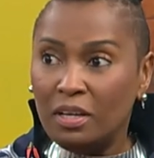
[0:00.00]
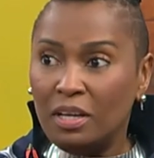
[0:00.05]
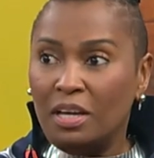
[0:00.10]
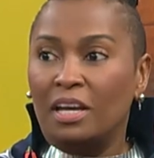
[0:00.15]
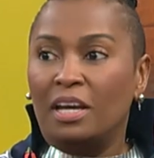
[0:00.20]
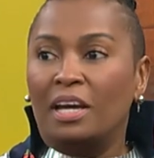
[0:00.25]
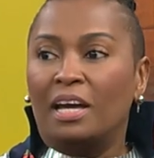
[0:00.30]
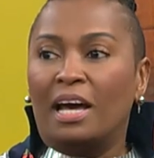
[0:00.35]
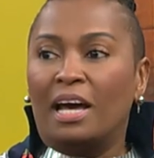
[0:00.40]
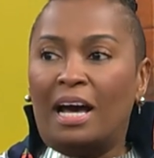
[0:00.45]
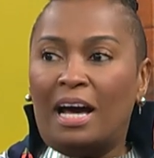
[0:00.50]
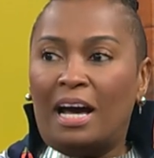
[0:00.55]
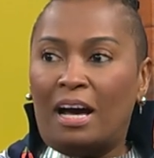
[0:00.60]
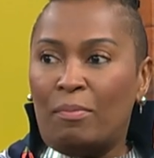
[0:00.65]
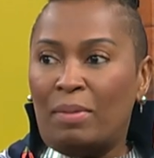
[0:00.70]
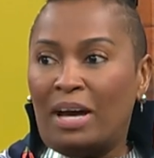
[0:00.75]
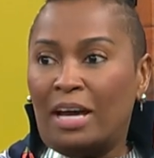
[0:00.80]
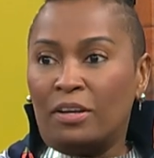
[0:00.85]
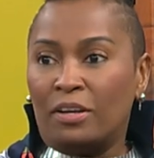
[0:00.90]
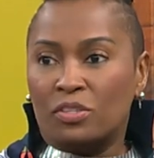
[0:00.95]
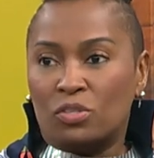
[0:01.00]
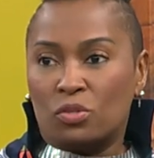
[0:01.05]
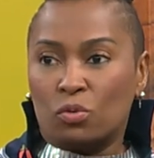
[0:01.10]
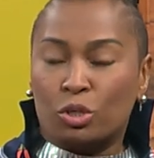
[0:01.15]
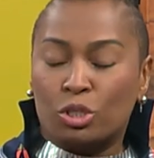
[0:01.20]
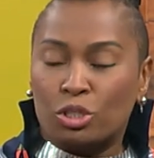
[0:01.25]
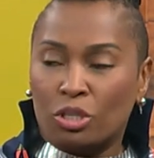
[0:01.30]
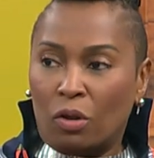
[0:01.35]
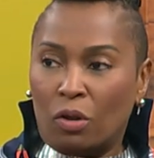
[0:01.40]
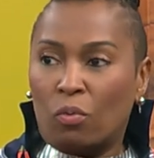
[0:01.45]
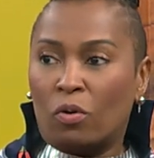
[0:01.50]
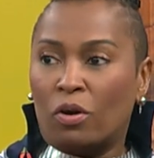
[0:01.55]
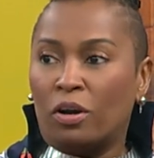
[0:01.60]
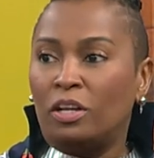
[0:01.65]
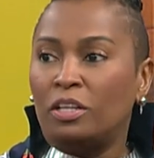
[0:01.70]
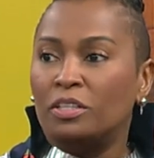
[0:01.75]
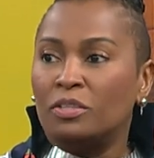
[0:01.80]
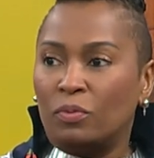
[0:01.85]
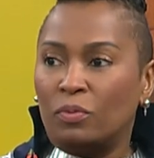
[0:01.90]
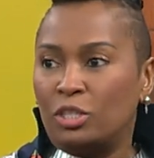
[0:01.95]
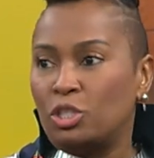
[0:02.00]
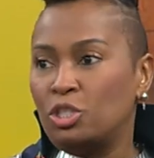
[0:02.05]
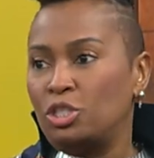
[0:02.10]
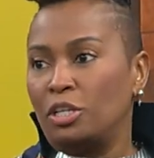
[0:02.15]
Yeah. Um, and the social world, which,